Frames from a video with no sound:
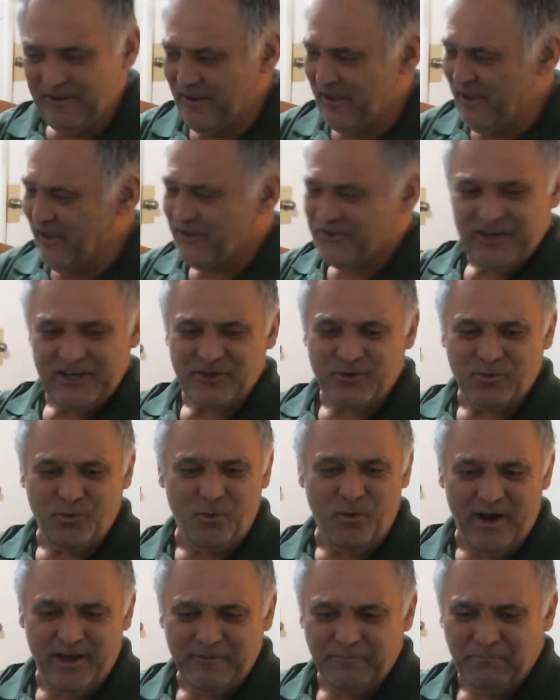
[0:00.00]
It's just
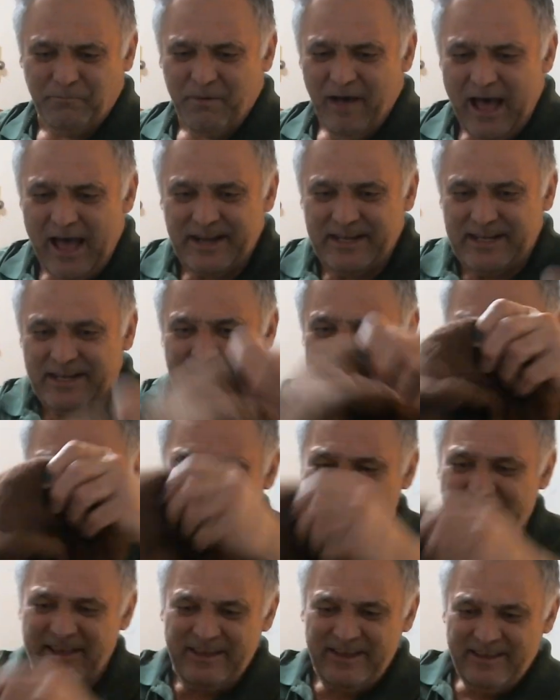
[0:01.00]
one body,
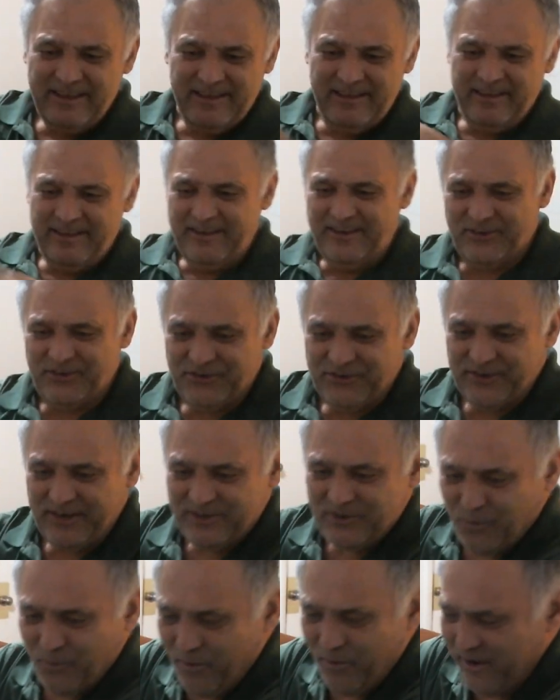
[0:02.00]
okay? It's
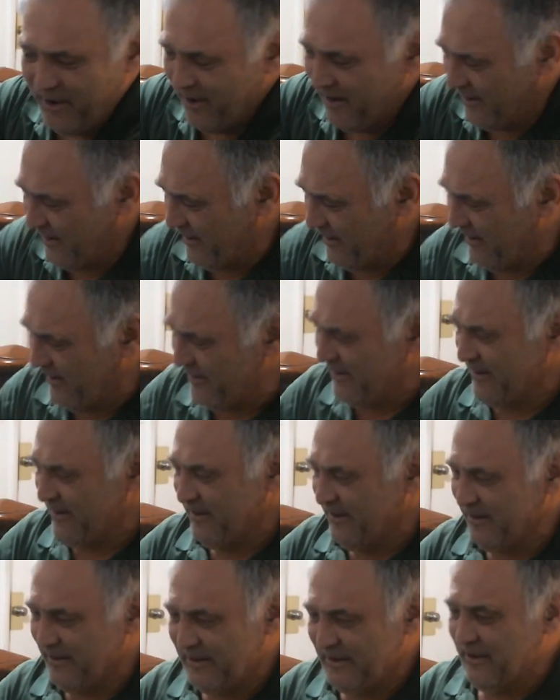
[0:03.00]
just one.
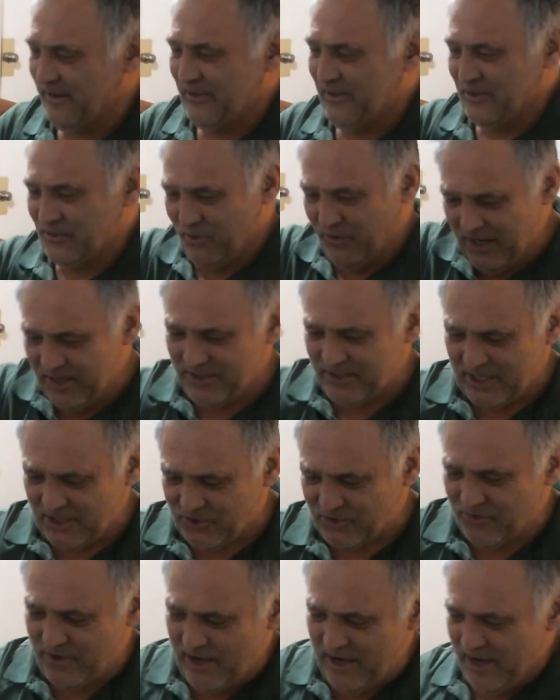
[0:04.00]
So here's a
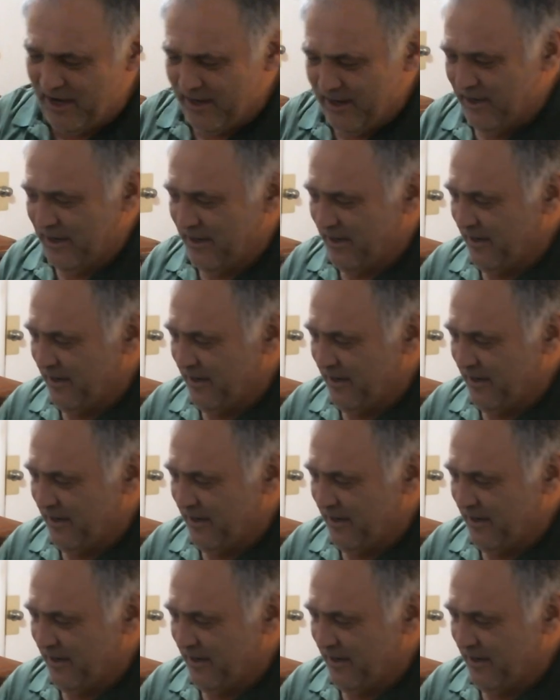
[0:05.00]
string.